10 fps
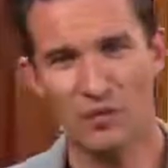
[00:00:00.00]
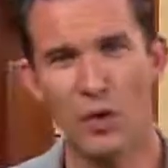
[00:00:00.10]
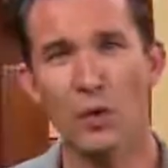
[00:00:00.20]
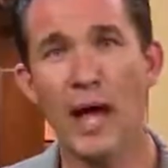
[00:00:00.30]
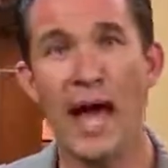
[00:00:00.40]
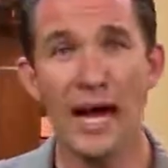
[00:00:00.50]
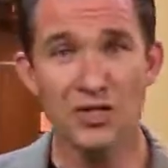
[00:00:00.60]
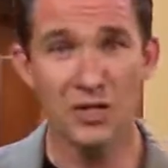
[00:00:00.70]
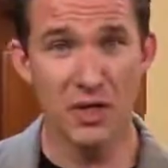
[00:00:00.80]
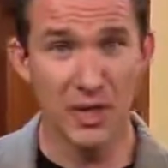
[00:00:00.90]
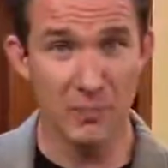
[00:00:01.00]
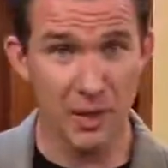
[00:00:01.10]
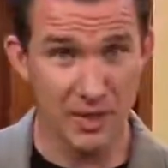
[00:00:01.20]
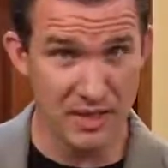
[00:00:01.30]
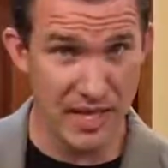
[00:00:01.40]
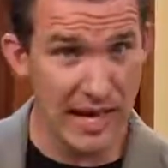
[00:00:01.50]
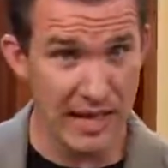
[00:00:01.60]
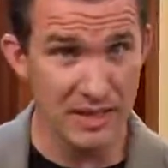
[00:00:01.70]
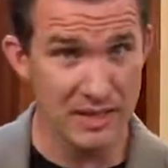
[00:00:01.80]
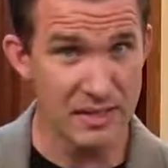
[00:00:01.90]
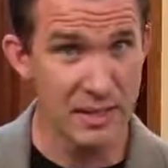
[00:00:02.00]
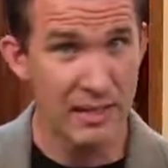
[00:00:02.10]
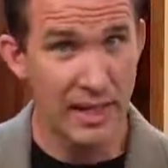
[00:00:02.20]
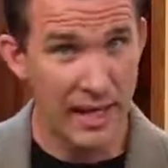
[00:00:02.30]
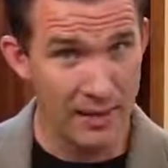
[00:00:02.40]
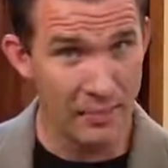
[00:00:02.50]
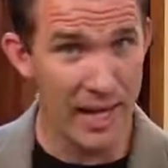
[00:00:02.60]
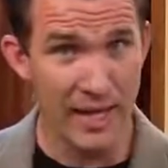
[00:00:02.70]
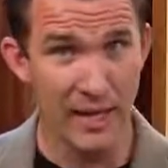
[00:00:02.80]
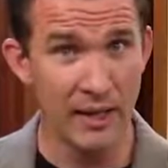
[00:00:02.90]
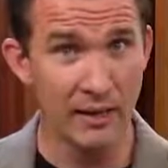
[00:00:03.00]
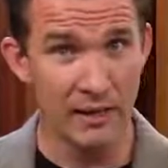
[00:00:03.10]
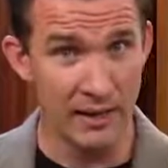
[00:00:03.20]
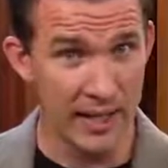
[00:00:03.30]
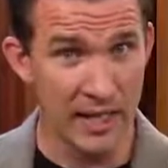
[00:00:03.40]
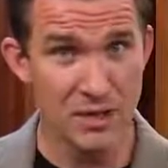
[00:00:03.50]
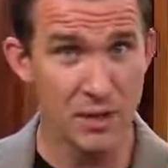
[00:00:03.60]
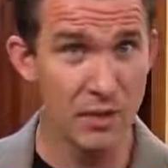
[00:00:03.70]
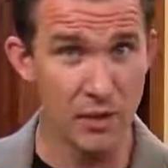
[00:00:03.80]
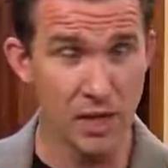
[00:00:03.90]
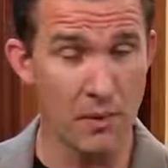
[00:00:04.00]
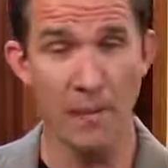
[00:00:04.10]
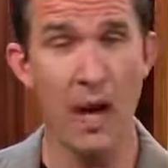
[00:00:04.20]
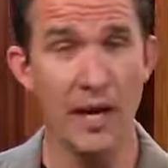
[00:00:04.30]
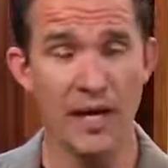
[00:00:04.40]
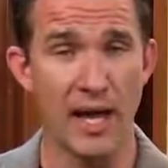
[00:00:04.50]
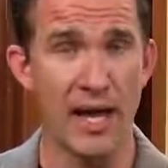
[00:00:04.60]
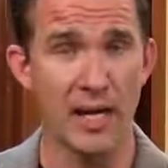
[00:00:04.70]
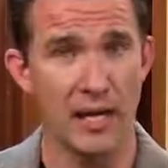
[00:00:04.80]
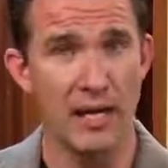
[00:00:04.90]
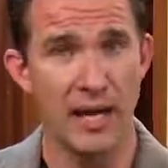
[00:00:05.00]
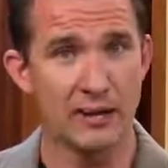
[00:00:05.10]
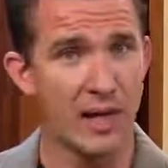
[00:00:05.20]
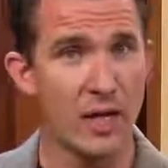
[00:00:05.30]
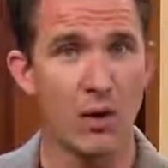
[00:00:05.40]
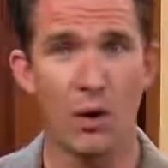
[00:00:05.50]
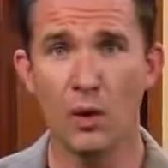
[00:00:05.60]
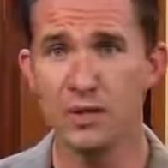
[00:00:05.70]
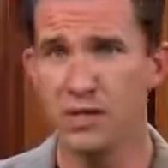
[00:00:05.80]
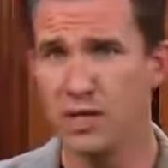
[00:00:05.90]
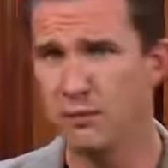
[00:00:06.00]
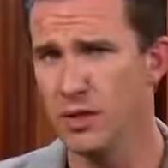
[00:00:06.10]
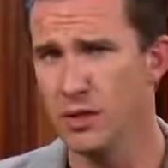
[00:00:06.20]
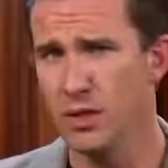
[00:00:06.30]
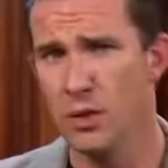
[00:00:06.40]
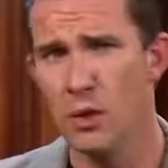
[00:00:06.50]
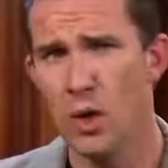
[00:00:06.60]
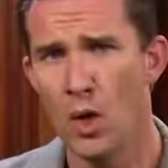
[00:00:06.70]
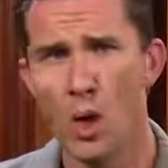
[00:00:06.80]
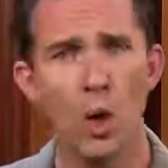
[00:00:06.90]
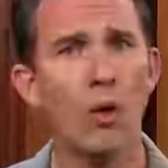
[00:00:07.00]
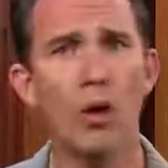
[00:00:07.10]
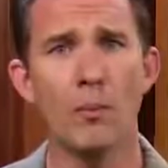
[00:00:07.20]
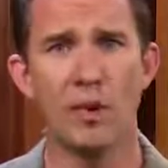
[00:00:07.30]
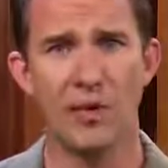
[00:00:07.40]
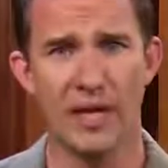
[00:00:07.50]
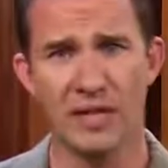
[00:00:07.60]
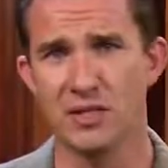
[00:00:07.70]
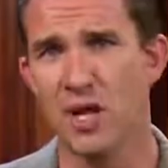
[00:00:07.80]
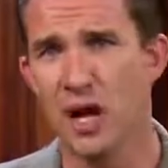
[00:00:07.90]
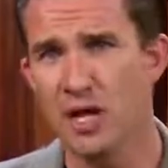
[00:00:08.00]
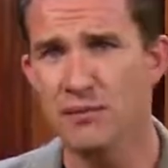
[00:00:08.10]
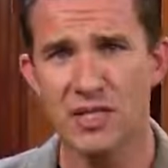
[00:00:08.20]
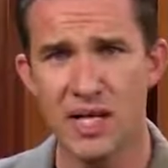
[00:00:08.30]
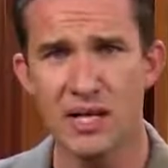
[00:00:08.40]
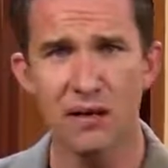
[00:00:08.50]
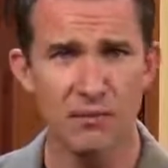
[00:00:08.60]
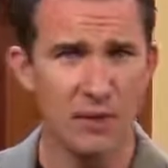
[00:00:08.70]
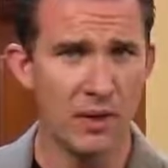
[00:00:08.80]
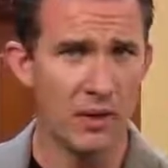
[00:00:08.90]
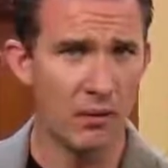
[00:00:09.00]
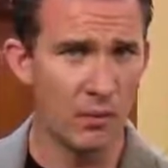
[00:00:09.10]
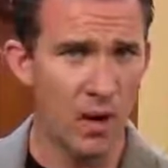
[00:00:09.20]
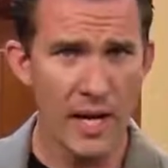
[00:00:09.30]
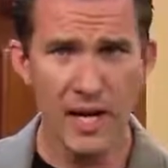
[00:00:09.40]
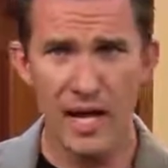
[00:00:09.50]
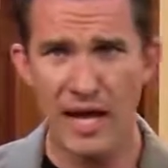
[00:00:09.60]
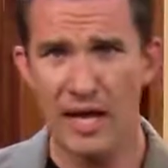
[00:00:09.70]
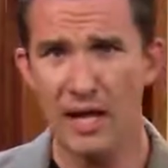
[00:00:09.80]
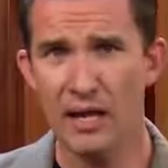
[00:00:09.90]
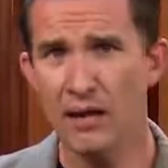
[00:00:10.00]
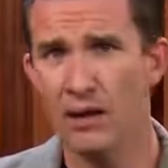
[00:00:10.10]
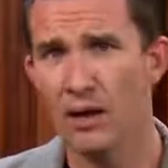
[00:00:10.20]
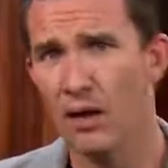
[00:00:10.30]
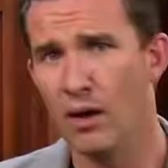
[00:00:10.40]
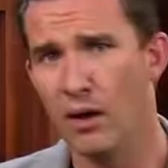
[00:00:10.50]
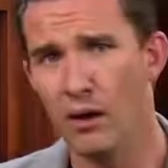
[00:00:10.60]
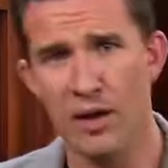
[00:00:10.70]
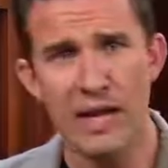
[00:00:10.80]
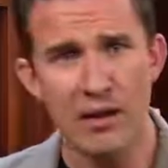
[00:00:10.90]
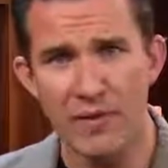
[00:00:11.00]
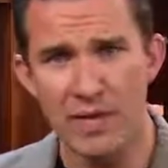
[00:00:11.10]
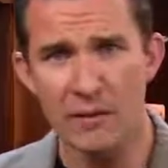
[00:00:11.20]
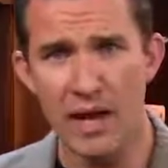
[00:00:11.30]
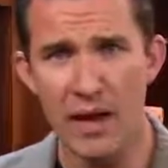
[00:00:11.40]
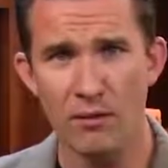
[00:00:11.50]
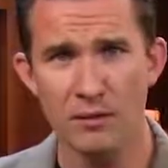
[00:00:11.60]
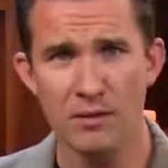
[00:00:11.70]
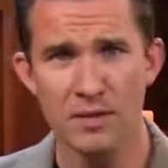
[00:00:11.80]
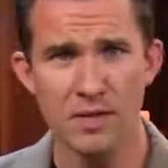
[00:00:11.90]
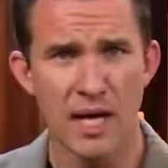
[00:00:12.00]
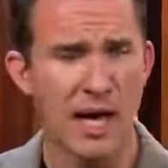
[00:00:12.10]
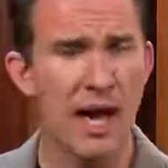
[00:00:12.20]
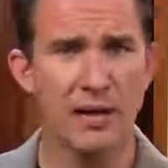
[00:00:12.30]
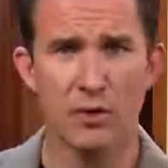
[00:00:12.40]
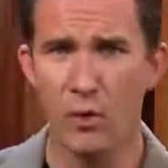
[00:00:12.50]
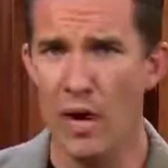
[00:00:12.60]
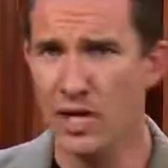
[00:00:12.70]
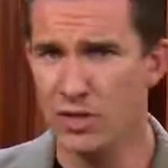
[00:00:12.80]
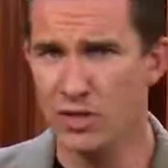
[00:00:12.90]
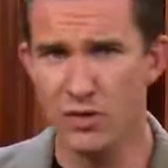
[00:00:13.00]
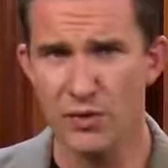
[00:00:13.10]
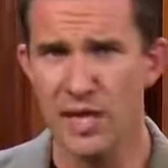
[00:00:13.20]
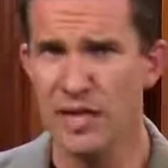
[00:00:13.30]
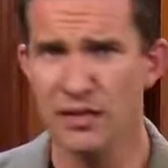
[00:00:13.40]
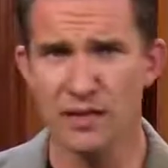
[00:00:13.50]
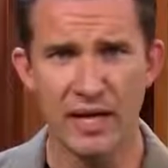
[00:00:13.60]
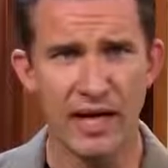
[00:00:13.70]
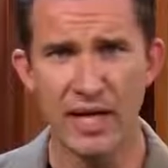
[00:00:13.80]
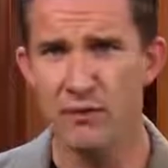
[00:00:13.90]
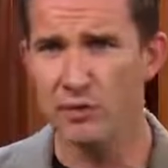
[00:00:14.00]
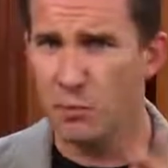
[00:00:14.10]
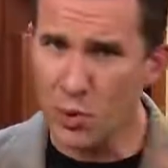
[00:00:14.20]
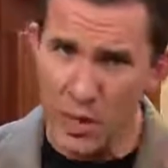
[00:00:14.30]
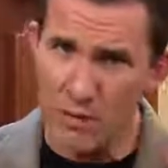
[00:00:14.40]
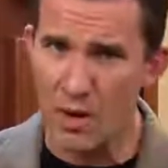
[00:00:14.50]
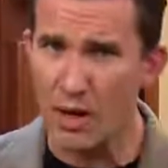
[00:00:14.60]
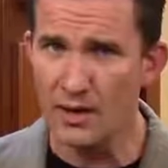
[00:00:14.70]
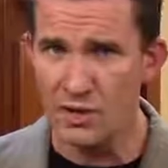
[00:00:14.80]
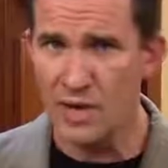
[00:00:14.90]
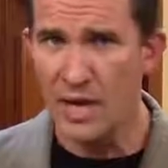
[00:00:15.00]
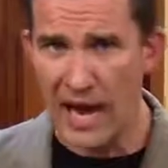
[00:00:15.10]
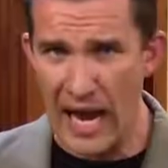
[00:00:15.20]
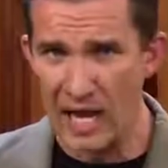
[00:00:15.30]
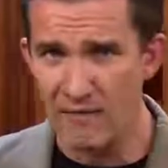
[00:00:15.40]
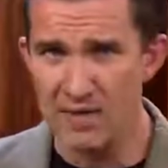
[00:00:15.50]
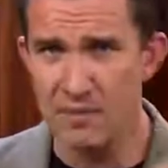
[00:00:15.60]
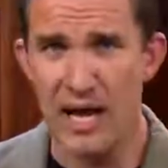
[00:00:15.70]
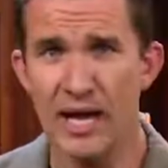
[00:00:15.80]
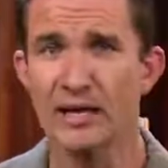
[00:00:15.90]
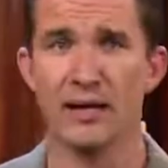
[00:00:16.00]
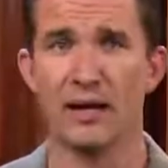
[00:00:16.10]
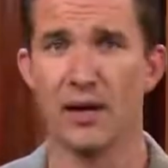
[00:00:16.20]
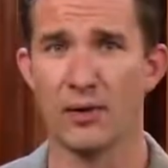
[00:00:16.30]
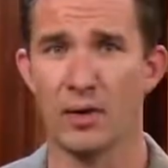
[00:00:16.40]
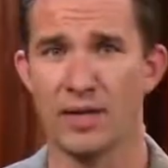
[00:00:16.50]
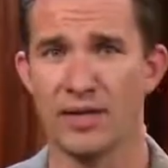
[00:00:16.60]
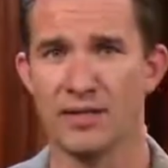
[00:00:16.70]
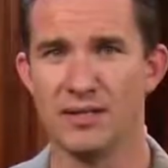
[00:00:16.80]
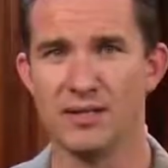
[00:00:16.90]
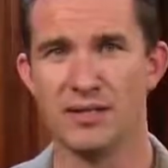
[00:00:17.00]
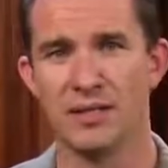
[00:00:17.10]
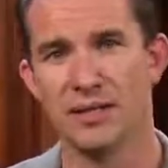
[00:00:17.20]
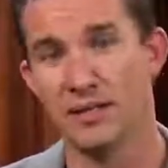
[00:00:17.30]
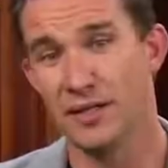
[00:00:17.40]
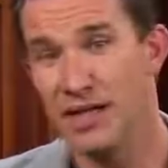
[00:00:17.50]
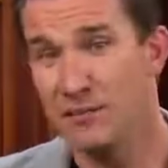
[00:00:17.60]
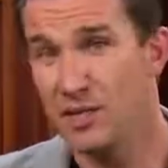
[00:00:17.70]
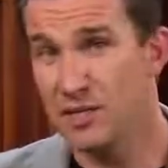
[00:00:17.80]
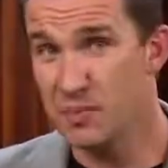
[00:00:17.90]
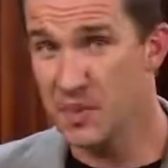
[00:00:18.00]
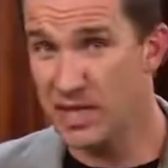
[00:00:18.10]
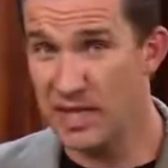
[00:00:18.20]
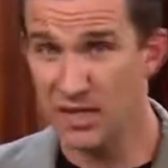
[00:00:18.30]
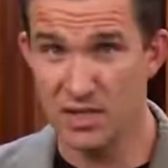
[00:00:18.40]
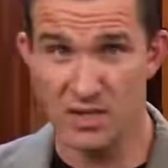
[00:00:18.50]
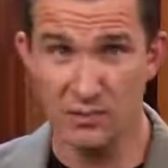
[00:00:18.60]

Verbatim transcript: who actually possessed a man, legion, or the demoniac, and they caused him to do horrible things cut himself, run naked, uh, live in the mountains, had great strength, and yet he was pretty much out of his mind in a lot of ways. Demons possessed